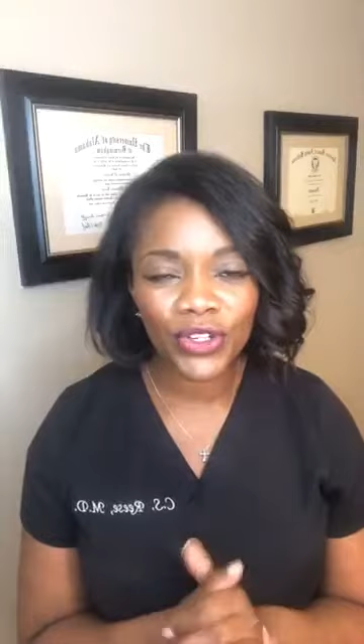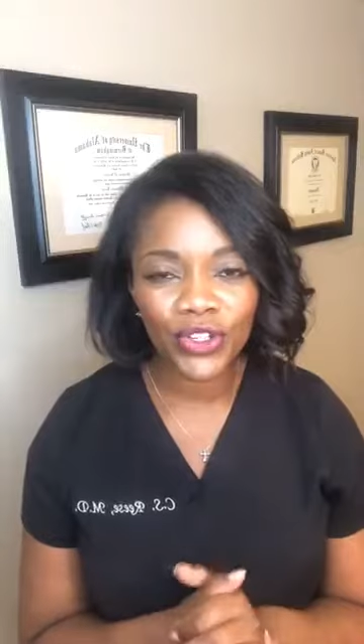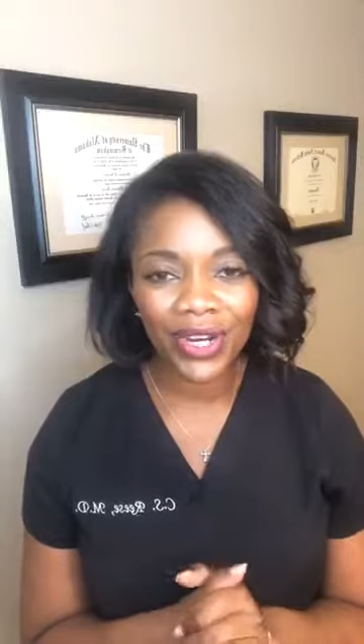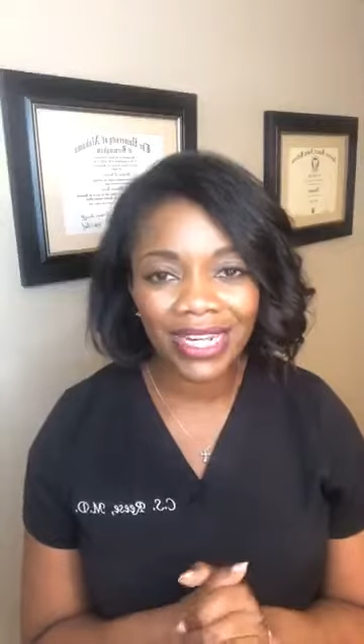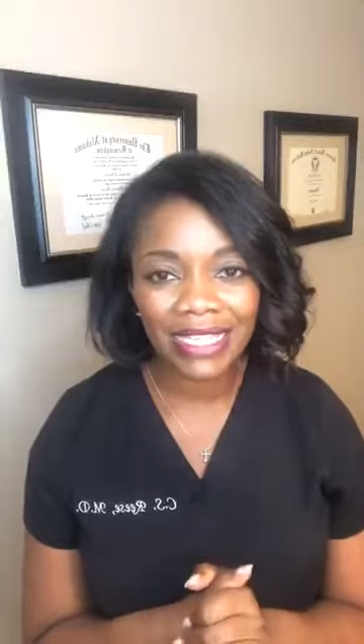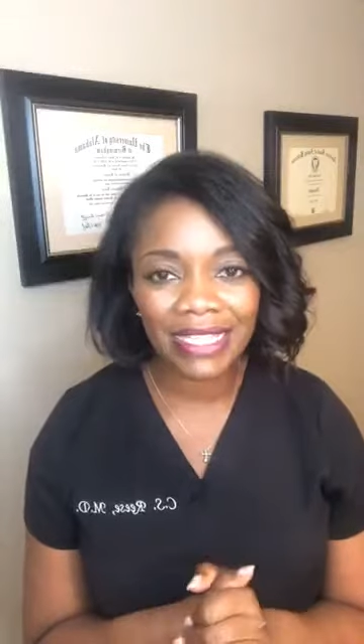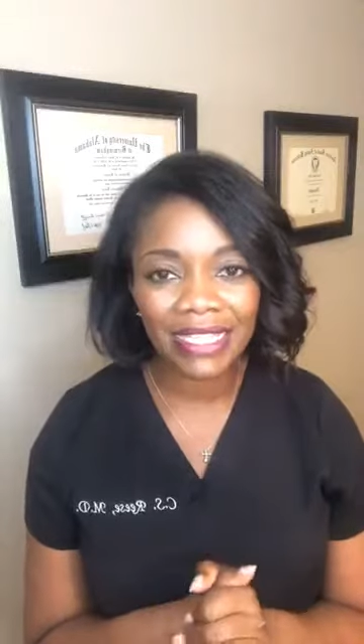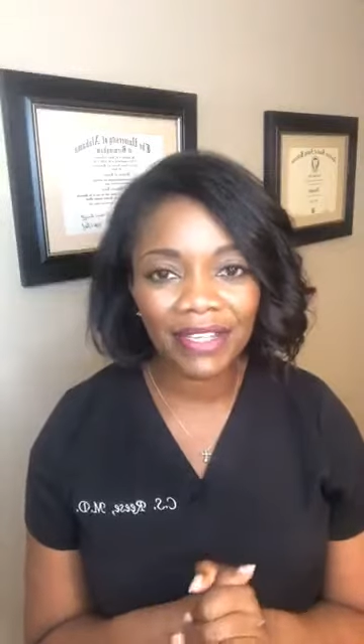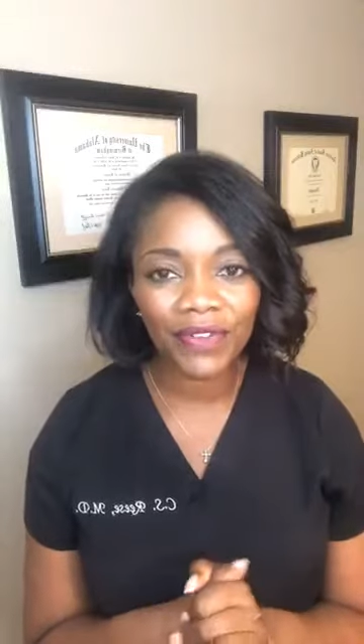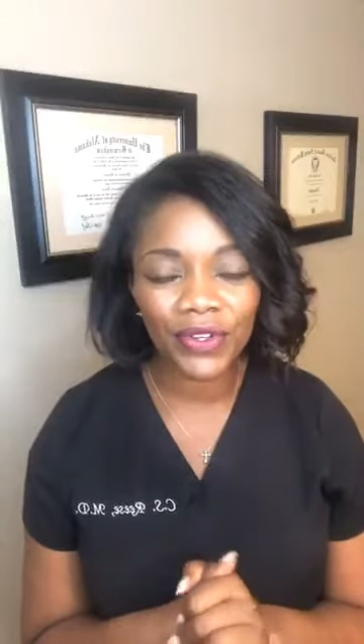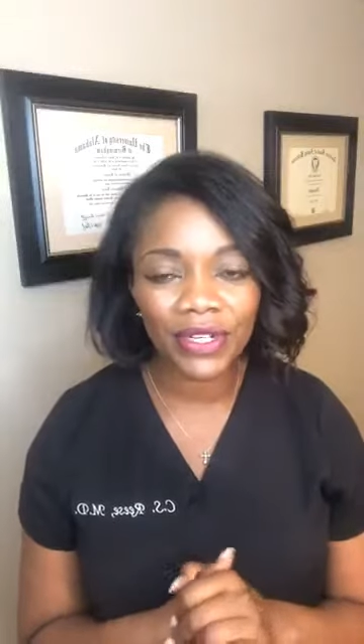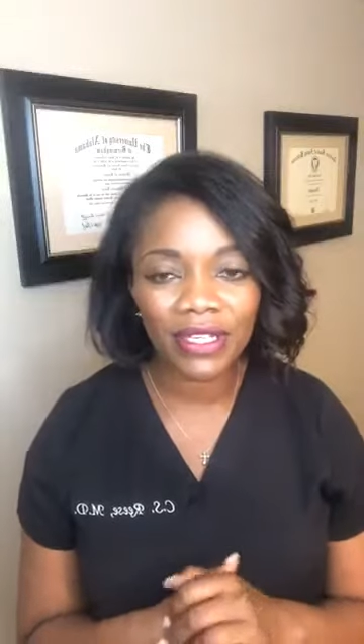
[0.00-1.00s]
try to see
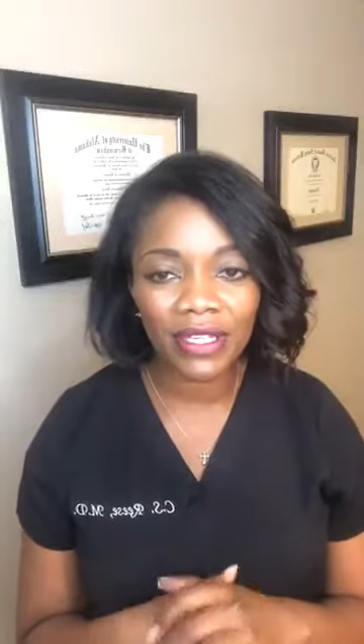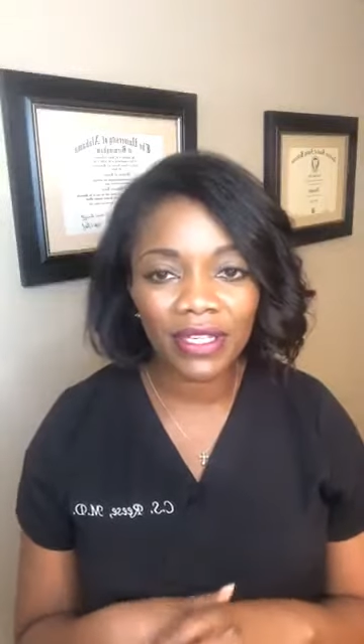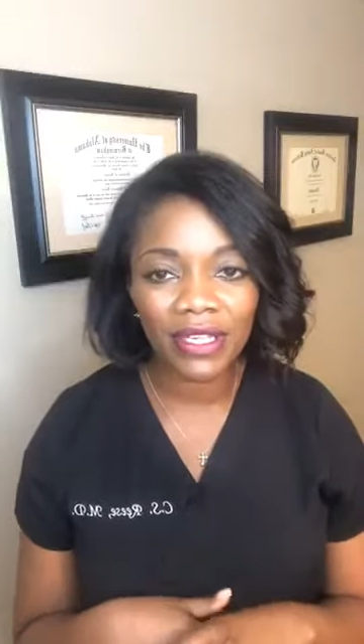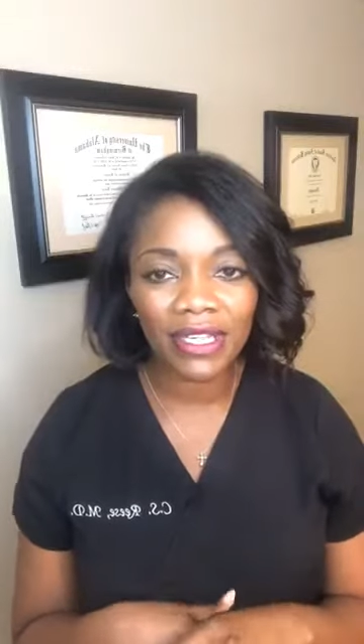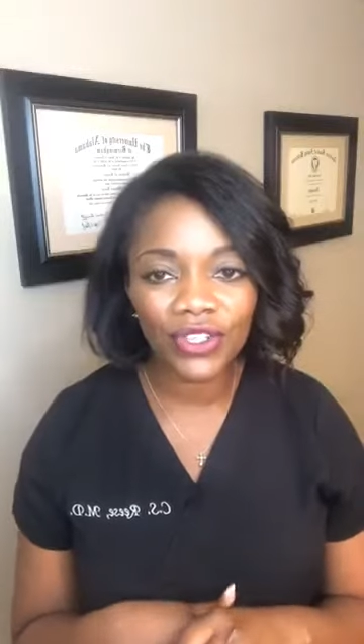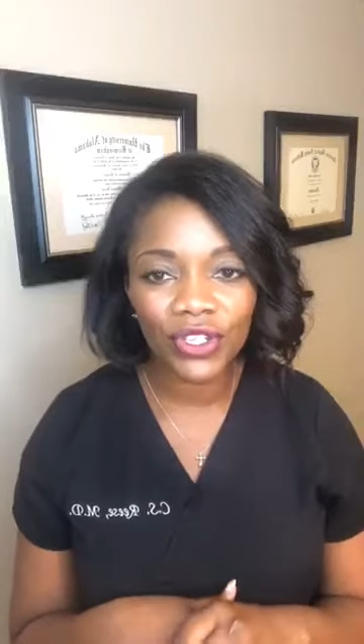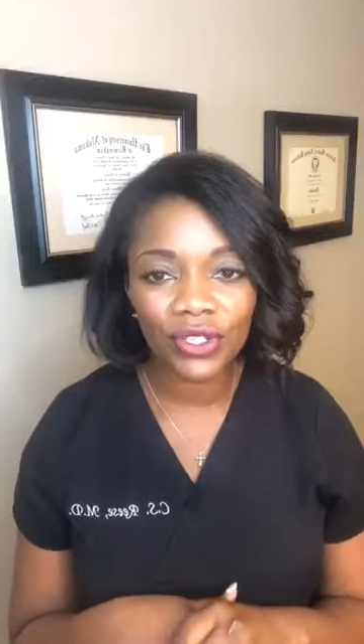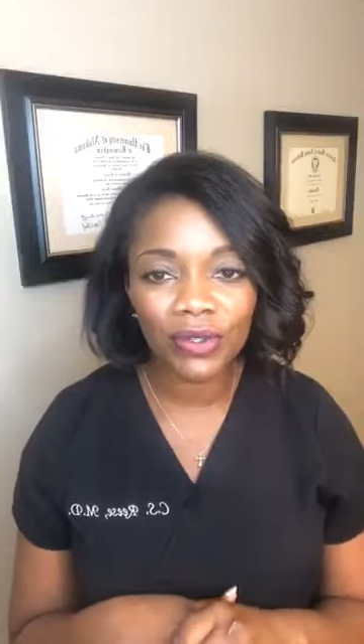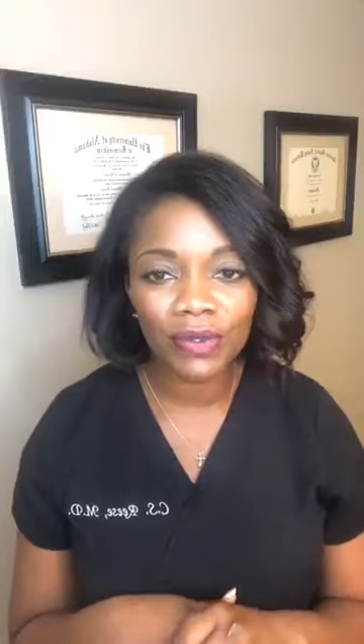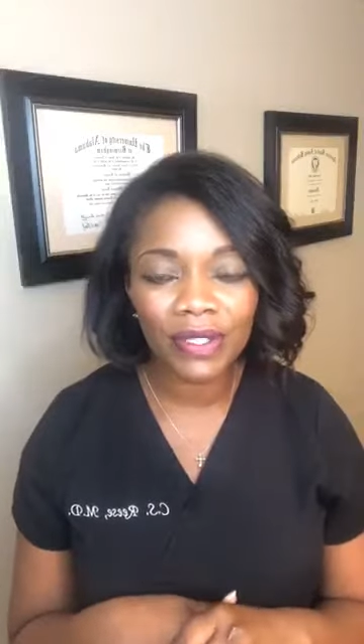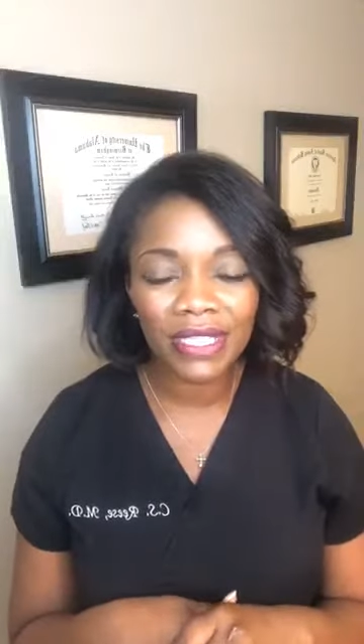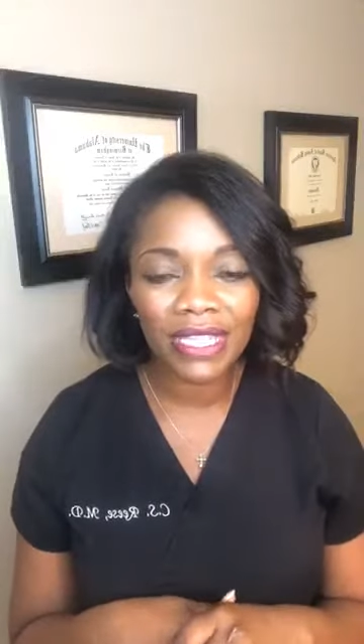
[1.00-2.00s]
if there are any
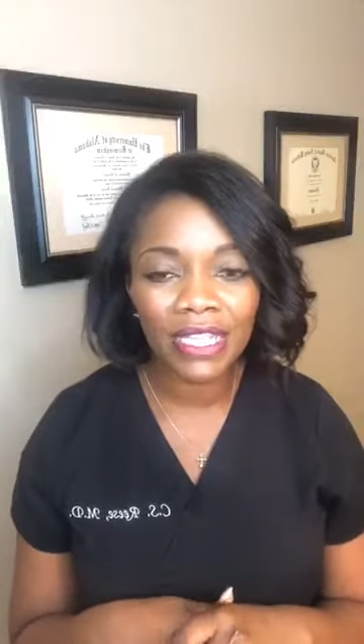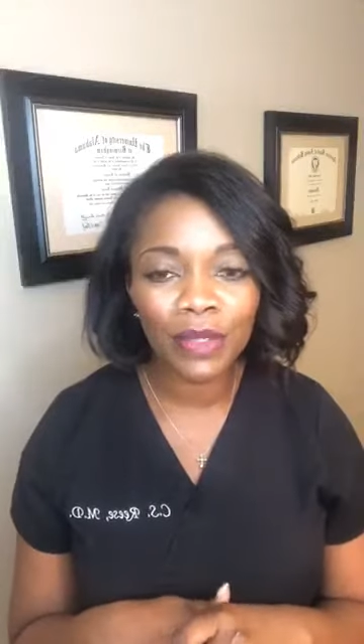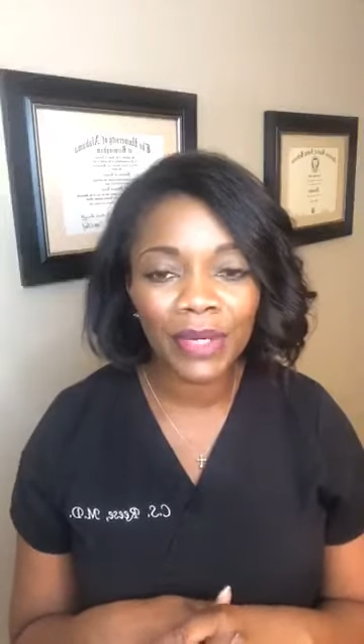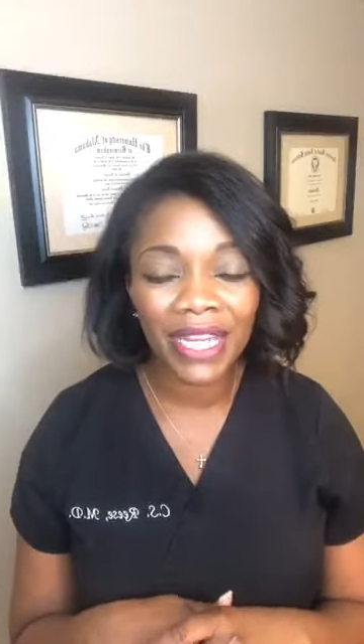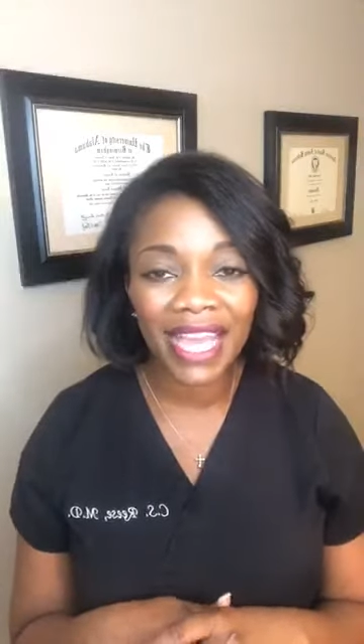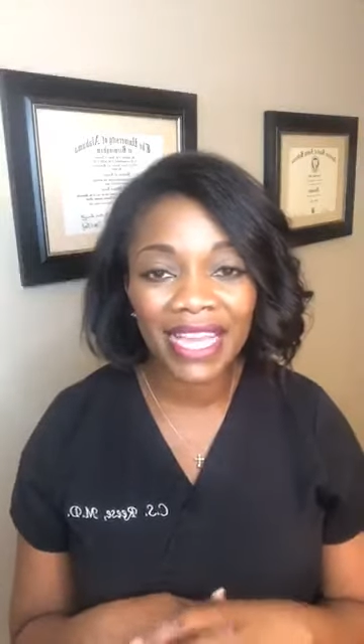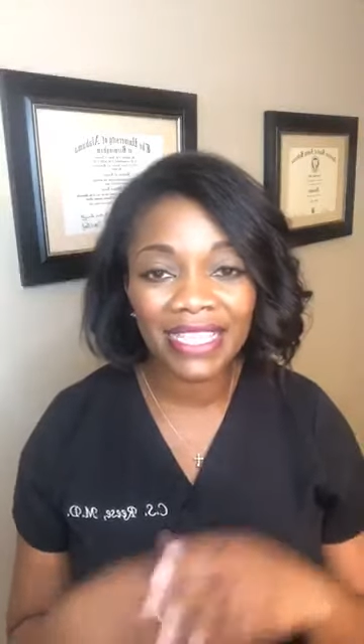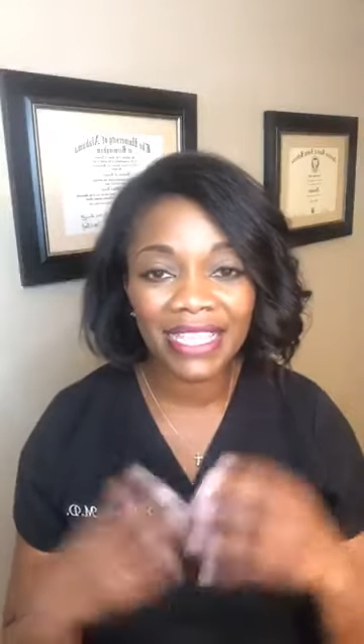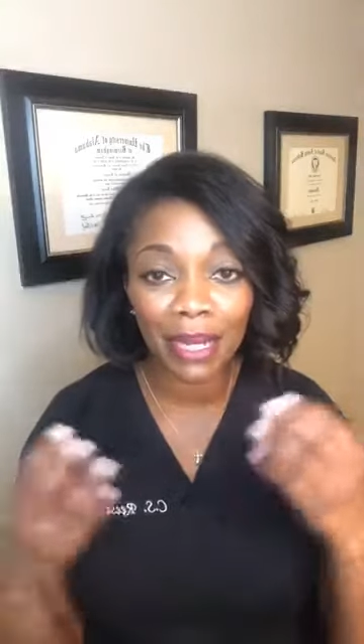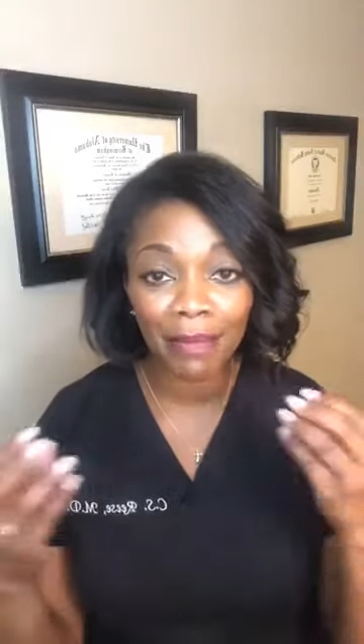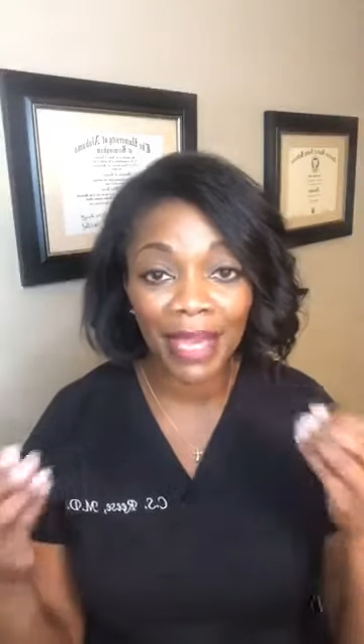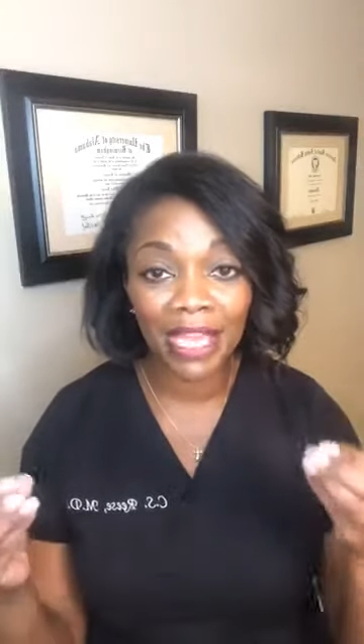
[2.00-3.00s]
issues that anyone has that
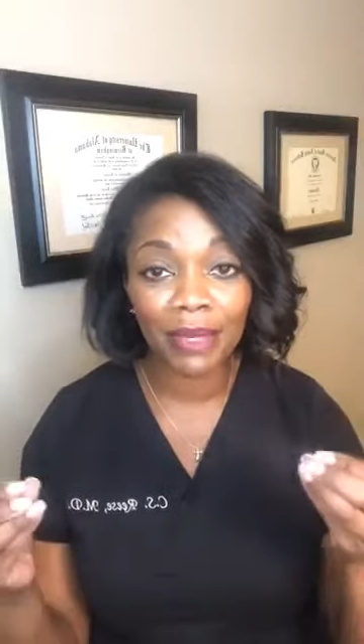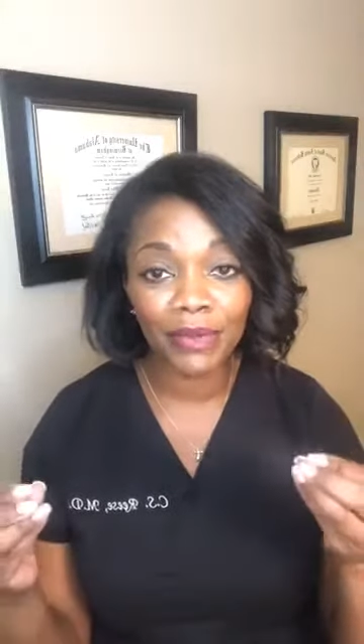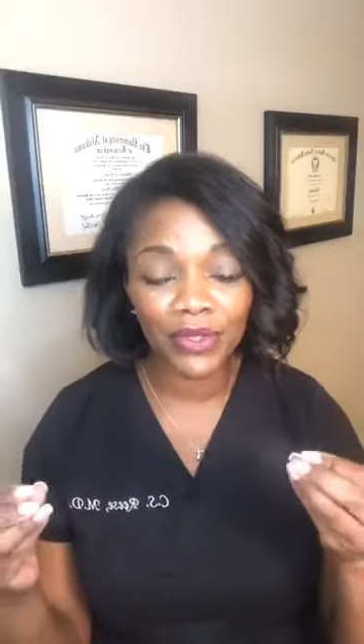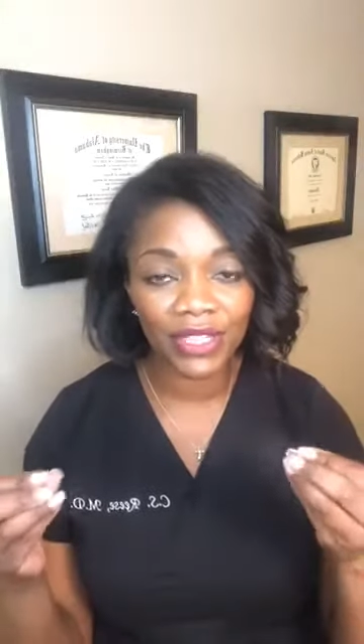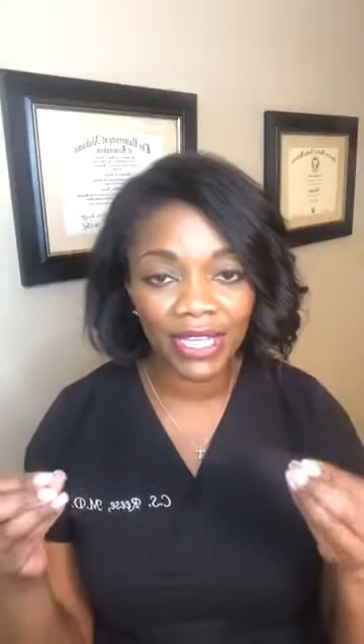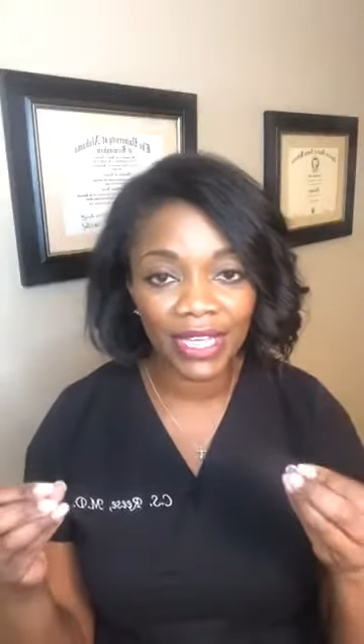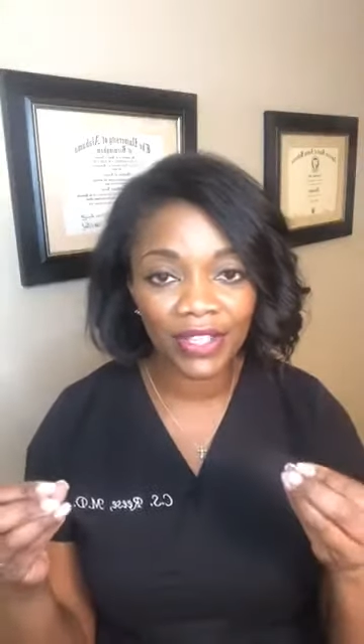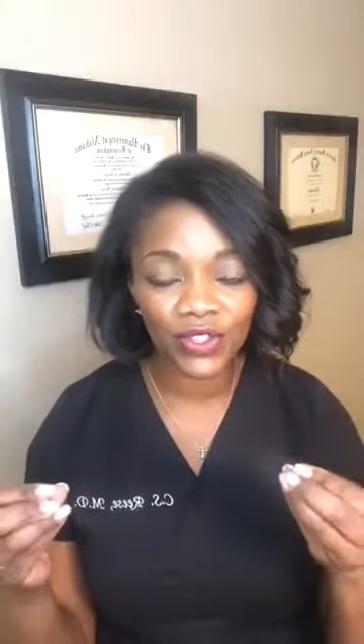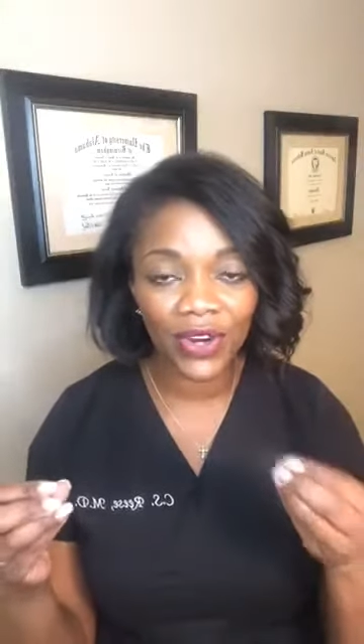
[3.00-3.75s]
I'm able to answer.